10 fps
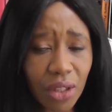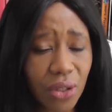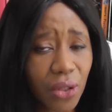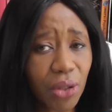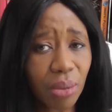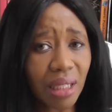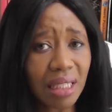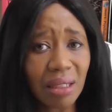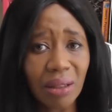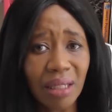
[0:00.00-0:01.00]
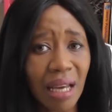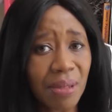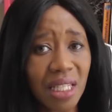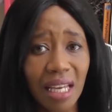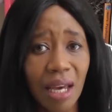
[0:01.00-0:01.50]
socio-political
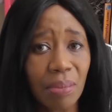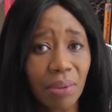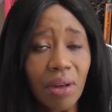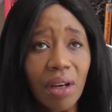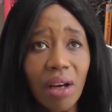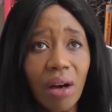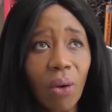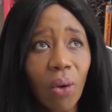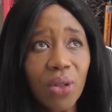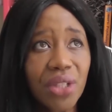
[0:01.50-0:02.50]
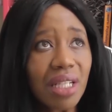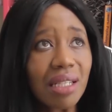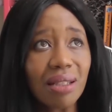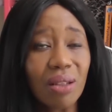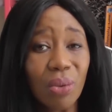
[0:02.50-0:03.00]
landscape or
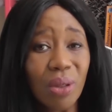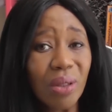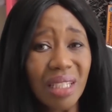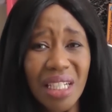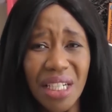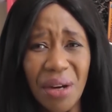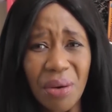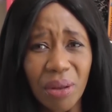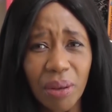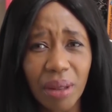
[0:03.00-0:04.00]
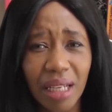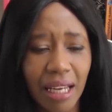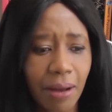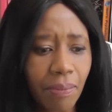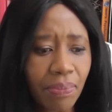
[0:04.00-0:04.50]
just the world in general,
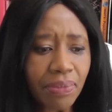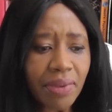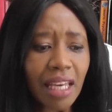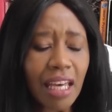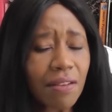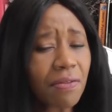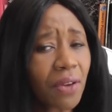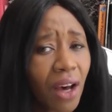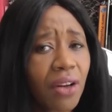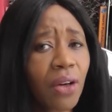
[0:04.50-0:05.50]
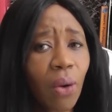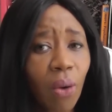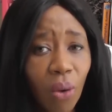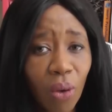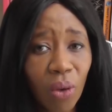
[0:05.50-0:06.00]
okay? If not at
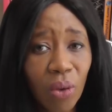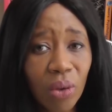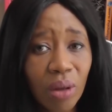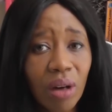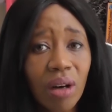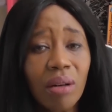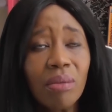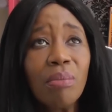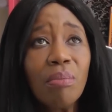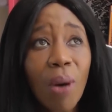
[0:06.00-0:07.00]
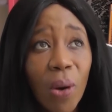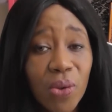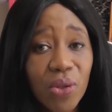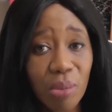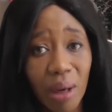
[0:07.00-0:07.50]
all,
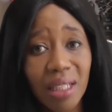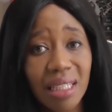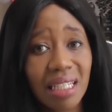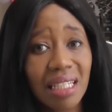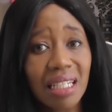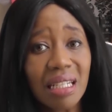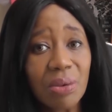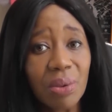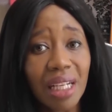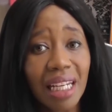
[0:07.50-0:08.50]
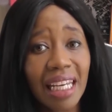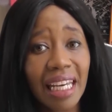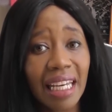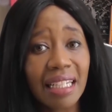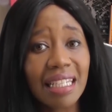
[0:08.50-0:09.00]
most politicians really
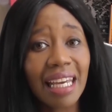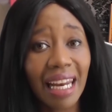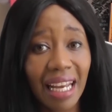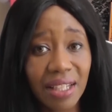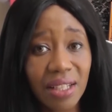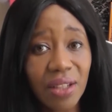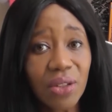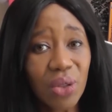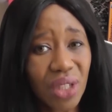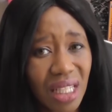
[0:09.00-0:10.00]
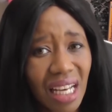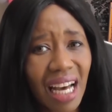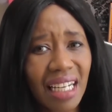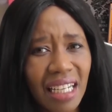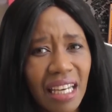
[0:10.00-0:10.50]
get elected to just
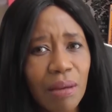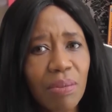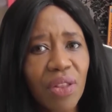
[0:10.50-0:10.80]
kind of keep